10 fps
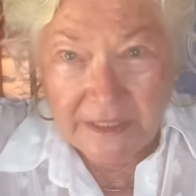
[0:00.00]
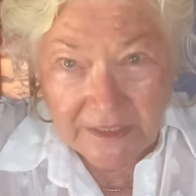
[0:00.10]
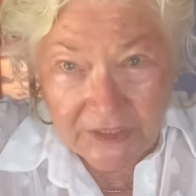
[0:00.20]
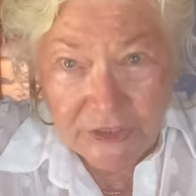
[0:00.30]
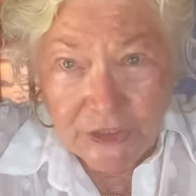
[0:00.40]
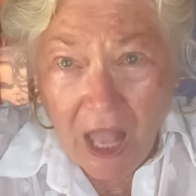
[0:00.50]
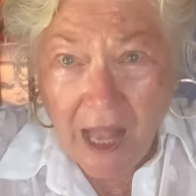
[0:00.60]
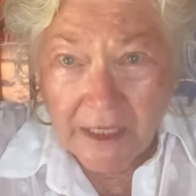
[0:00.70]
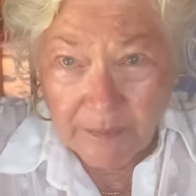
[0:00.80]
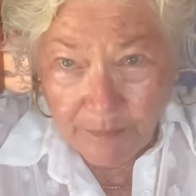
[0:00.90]
a
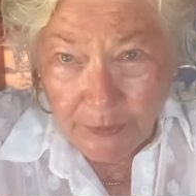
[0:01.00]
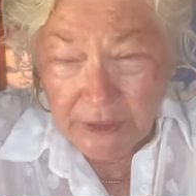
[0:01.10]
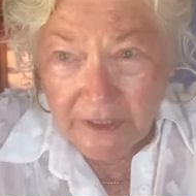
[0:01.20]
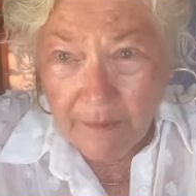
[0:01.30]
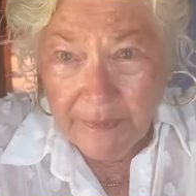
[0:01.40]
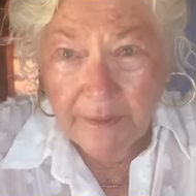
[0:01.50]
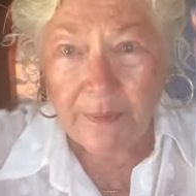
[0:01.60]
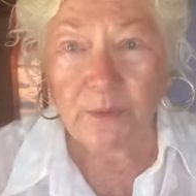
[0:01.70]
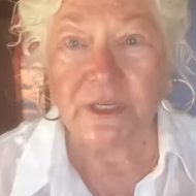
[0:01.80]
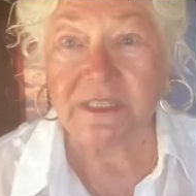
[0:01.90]
sock, put it up in a
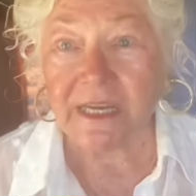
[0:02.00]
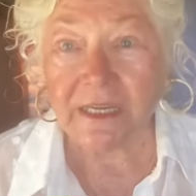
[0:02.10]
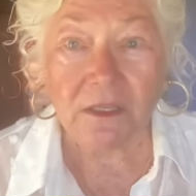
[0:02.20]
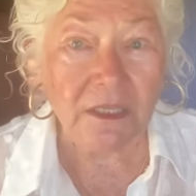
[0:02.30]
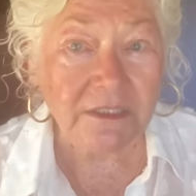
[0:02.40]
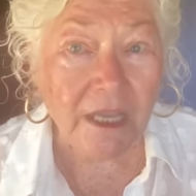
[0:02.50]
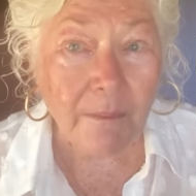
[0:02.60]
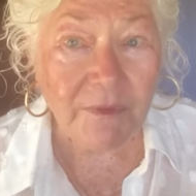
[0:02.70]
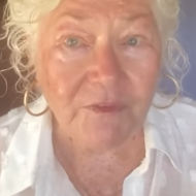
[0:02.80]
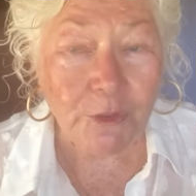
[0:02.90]
ponytail on
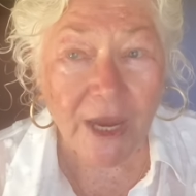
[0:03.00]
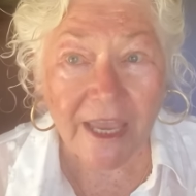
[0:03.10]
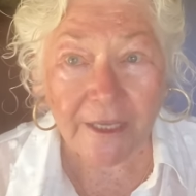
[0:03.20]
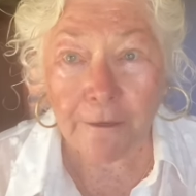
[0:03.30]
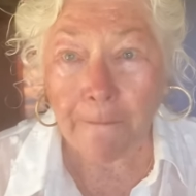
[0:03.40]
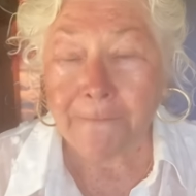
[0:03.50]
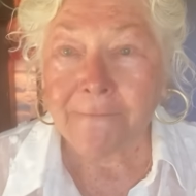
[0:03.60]
top of your head,